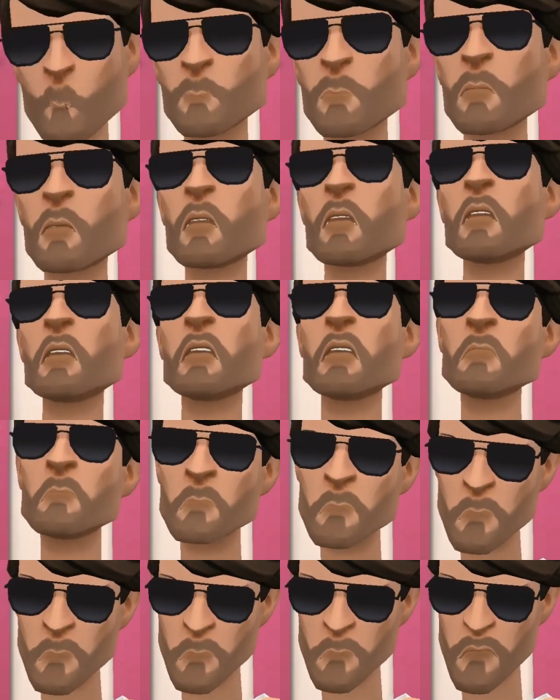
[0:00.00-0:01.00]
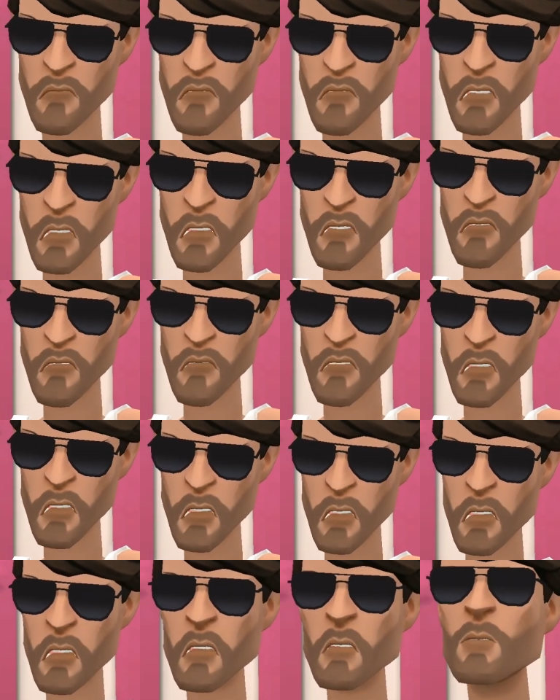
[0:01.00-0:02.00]
Since no one wants to talk to
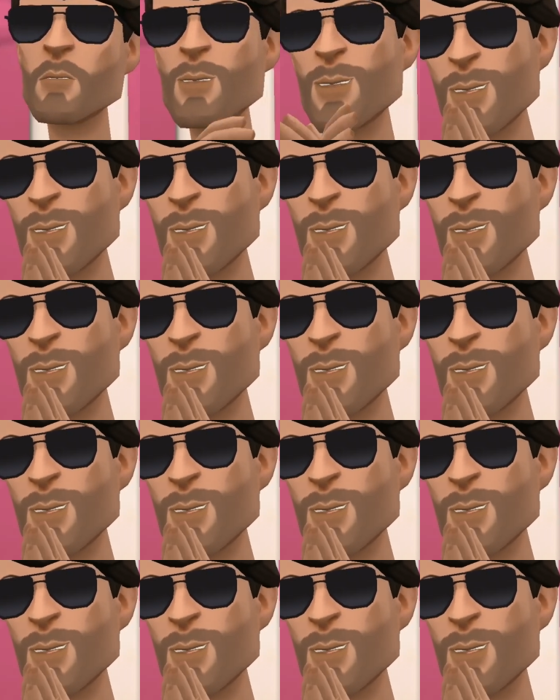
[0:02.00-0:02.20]
me, so